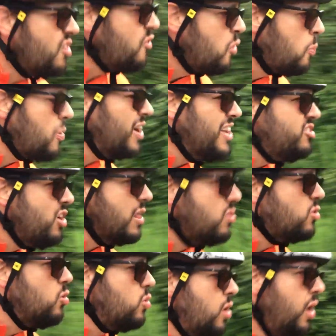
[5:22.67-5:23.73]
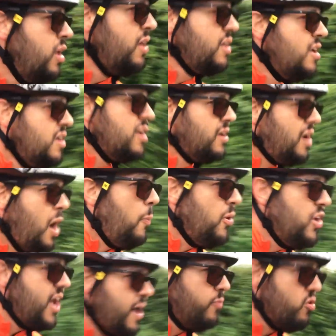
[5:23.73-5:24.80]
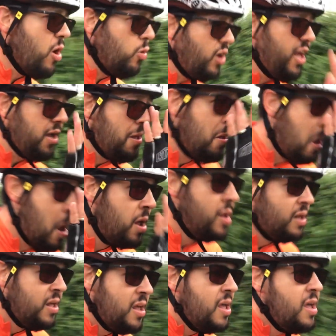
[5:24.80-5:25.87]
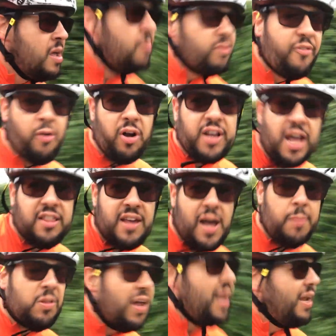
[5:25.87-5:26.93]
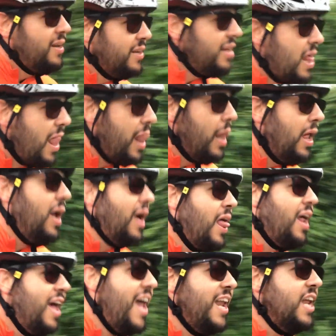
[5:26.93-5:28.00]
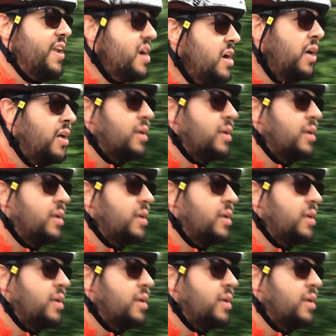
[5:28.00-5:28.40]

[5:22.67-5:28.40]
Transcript: of pretty gentle up and down rolling before I get to ELEANOR,